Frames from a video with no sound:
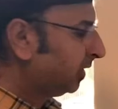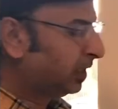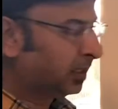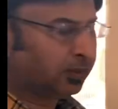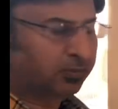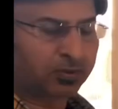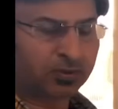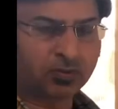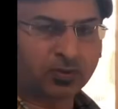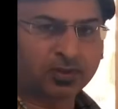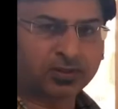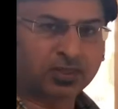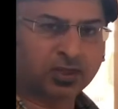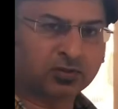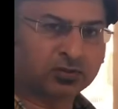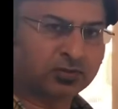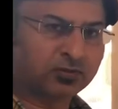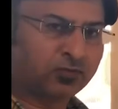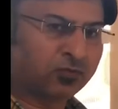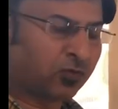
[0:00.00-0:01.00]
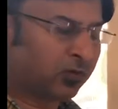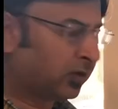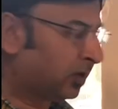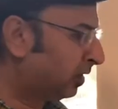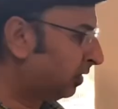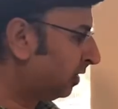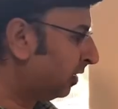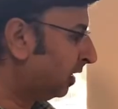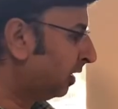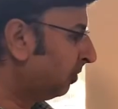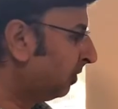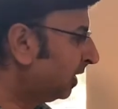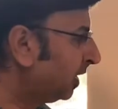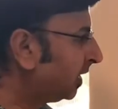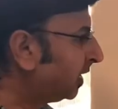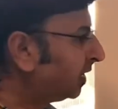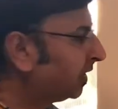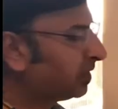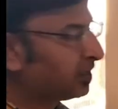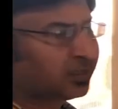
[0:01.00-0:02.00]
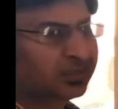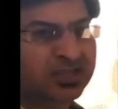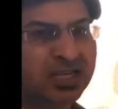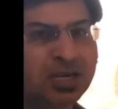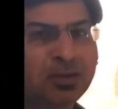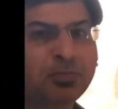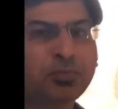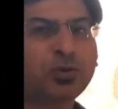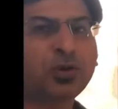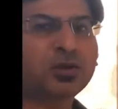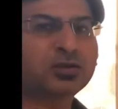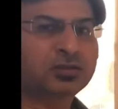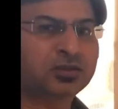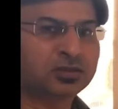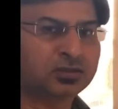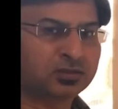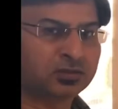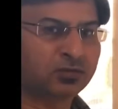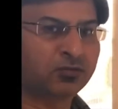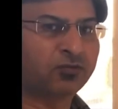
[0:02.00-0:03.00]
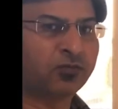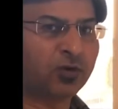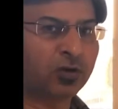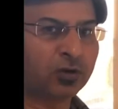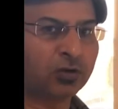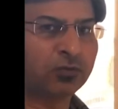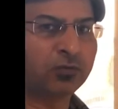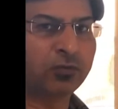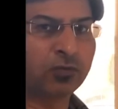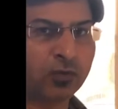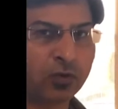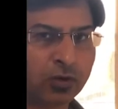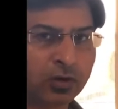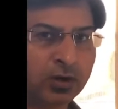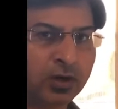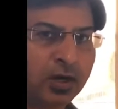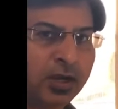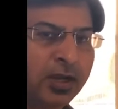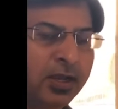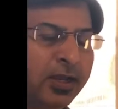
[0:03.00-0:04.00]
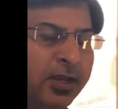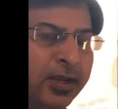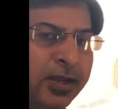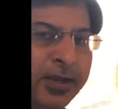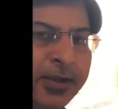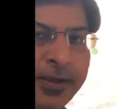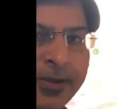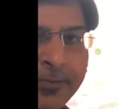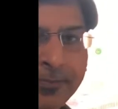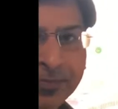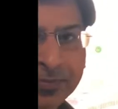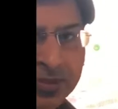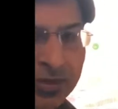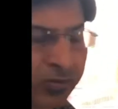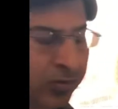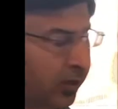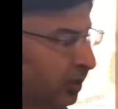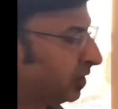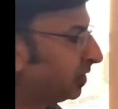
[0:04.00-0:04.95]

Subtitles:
the number 1,430 million. And the same process you follow for the real